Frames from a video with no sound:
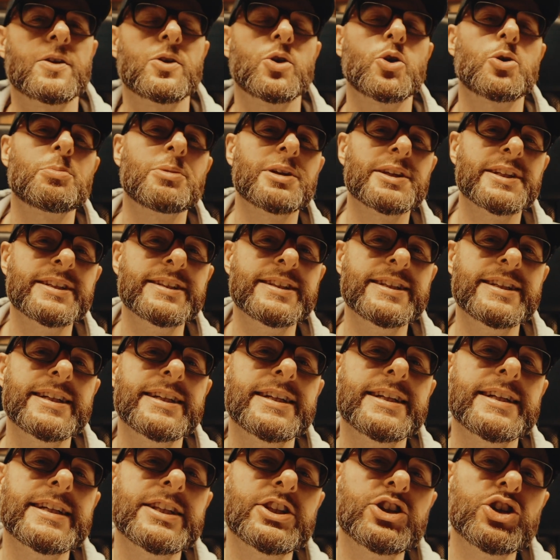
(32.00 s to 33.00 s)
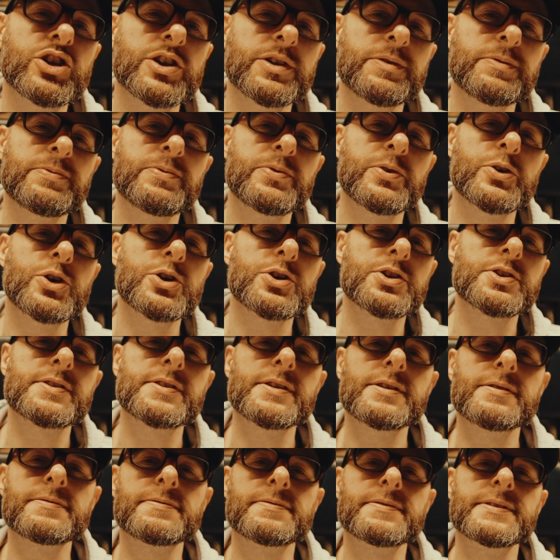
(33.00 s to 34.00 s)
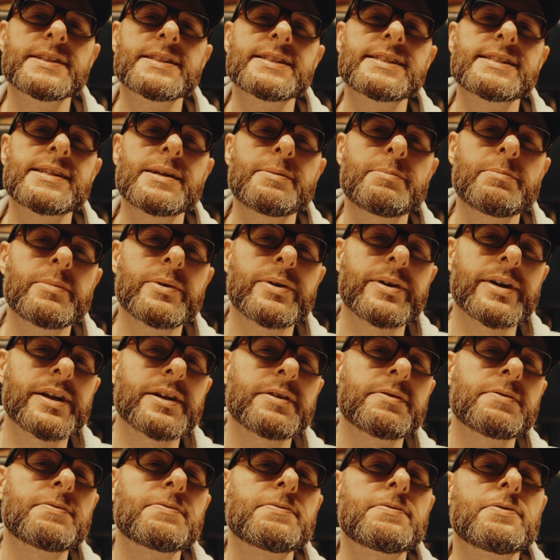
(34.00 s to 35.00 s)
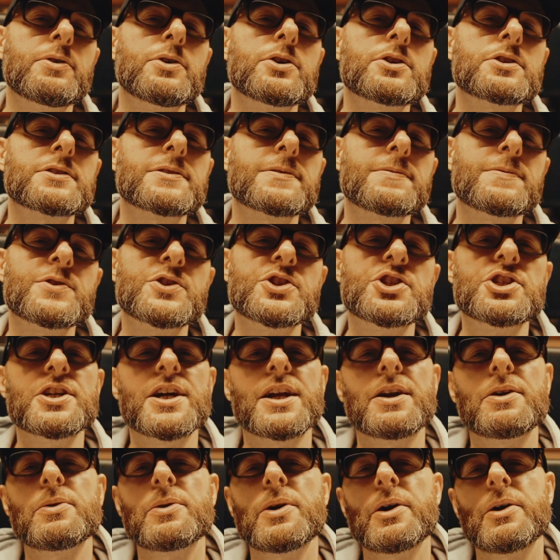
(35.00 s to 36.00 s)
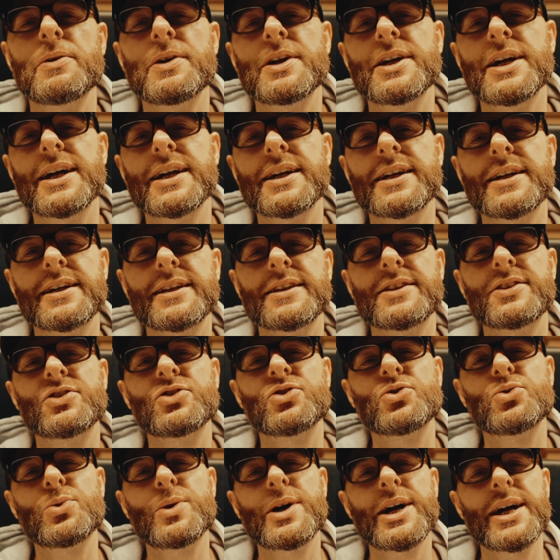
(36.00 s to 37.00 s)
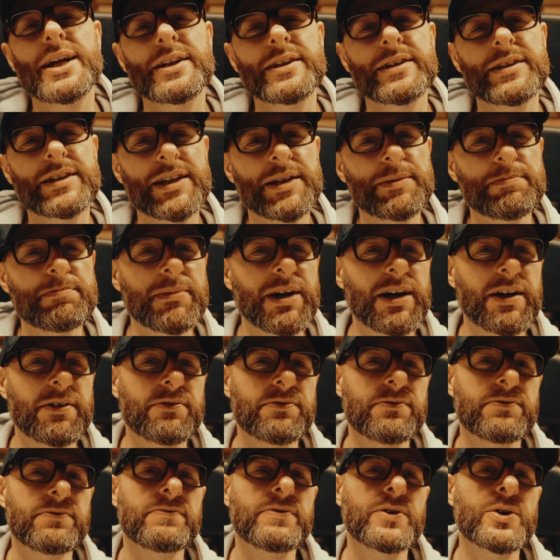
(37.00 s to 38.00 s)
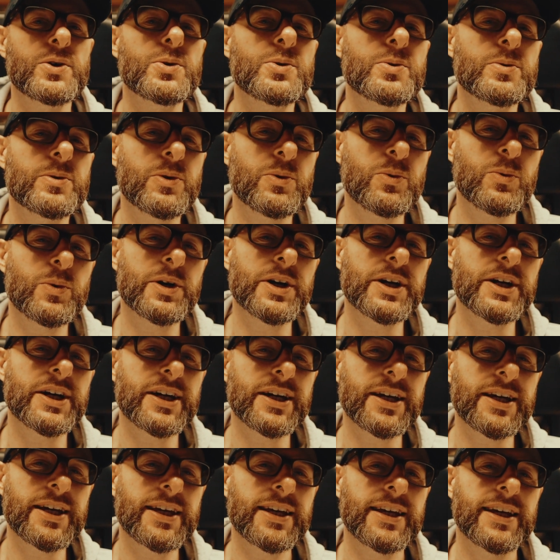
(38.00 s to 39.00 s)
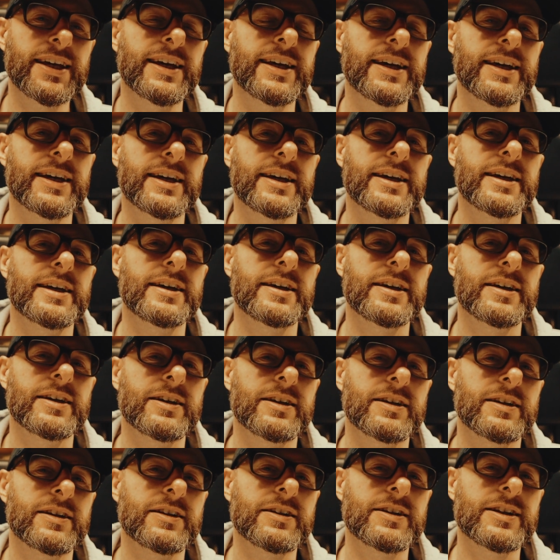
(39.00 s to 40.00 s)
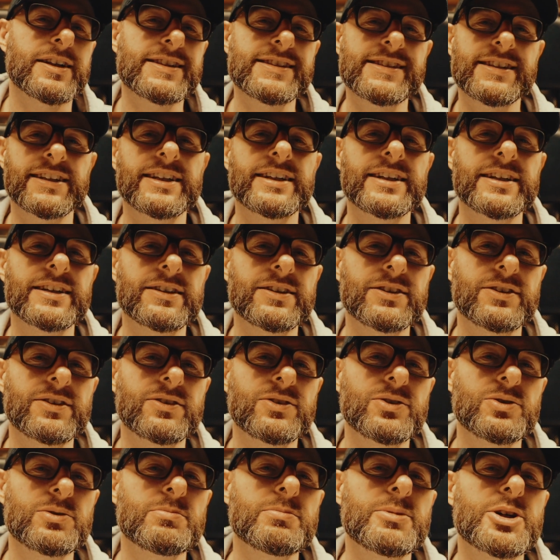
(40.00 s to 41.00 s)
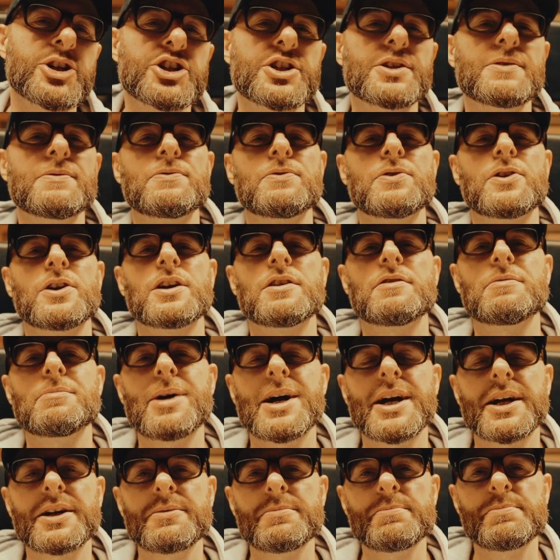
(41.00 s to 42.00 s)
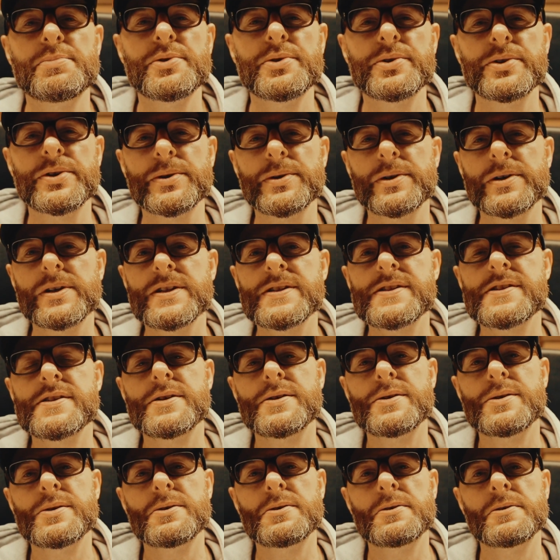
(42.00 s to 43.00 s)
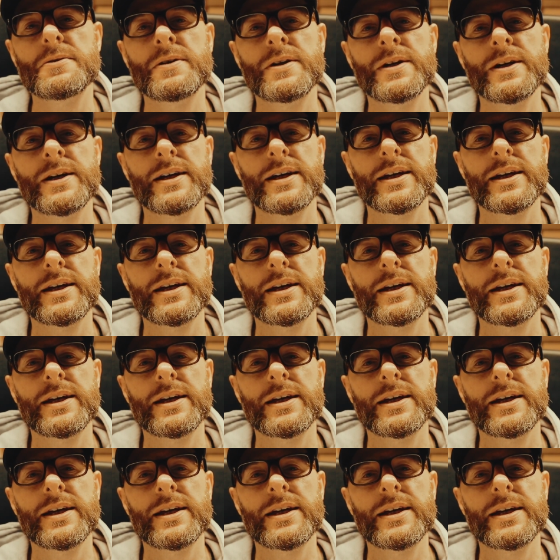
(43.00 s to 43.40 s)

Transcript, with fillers: Normally, the 31st of December and the 1st of January, I try to keep my phone away, not sitting too much in front of my computer, also.